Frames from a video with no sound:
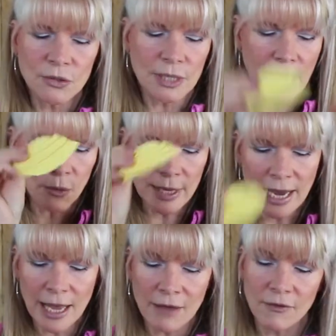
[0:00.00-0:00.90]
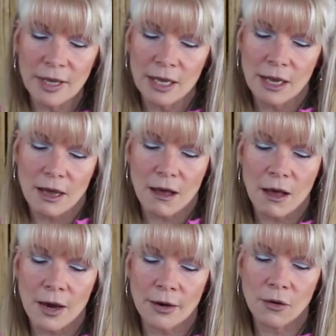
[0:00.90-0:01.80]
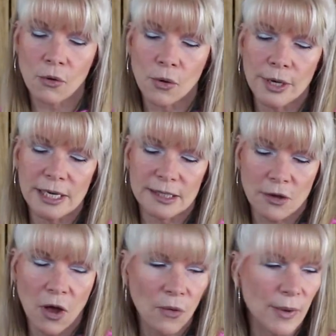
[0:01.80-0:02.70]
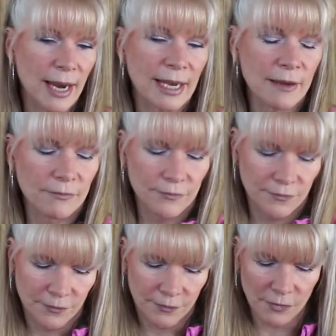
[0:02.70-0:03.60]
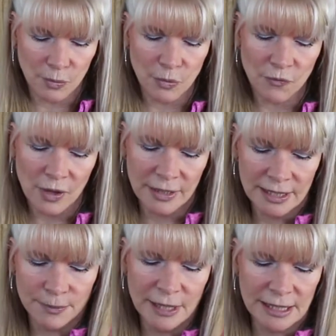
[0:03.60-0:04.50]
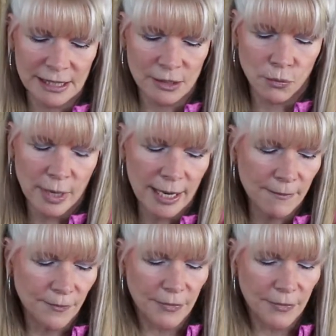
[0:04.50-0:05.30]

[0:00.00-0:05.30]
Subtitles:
So now we have our horn is all ready. Let me move all these pieces away.